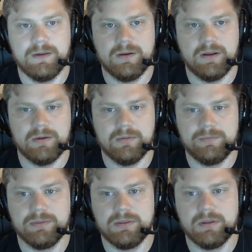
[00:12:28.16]
Now,
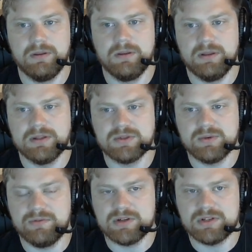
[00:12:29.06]
let's
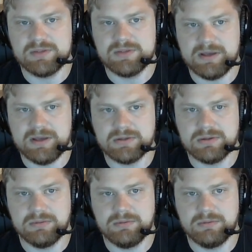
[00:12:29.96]
refresh this page.